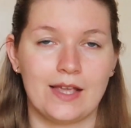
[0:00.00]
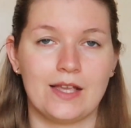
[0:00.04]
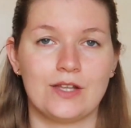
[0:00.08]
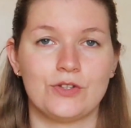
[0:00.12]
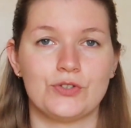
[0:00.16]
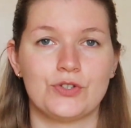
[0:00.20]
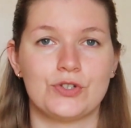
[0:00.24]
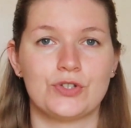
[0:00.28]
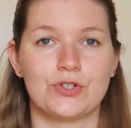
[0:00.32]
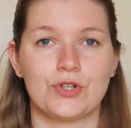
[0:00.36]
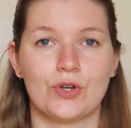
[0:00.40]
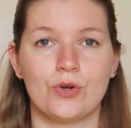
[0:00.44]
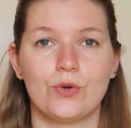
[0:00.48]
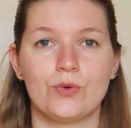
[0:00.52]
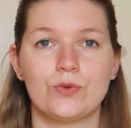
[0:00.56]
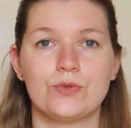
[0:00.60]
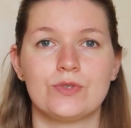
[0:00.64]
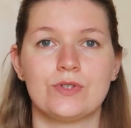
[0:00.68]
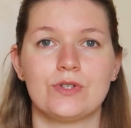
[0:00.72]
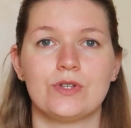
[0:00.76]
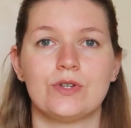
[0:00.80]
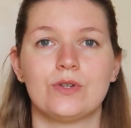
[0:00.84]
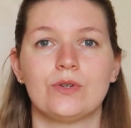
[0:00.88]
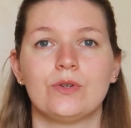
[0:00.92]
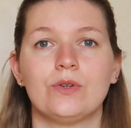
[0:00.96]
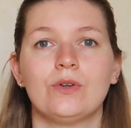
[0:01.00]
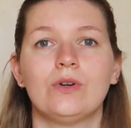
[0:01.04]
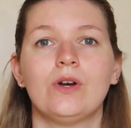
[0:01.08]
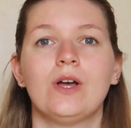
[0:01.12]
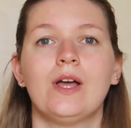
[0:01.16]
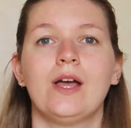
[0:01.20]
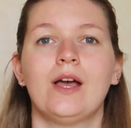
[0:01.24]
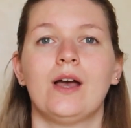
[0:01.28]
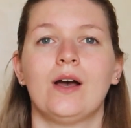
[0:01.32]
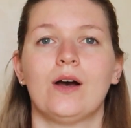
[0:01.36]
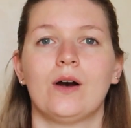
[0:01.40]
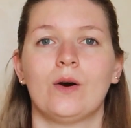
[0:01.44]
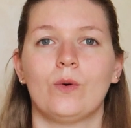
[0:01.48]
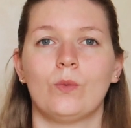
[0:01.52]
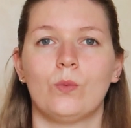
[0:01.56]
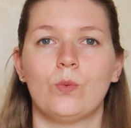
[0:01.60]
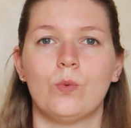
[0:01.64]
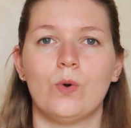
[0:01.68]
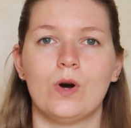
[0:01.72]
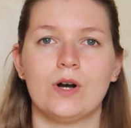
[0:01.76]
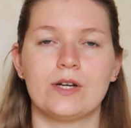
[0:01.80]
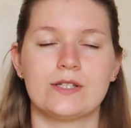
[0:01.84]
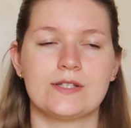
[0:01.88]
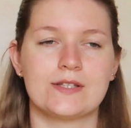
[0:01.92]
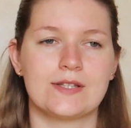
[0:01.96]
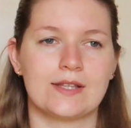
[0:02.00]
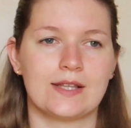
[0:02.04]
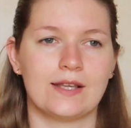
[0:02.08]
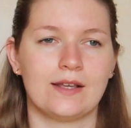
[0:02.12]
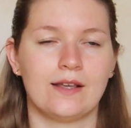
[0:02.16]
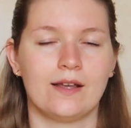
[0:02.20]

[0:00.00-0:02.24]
It shows you what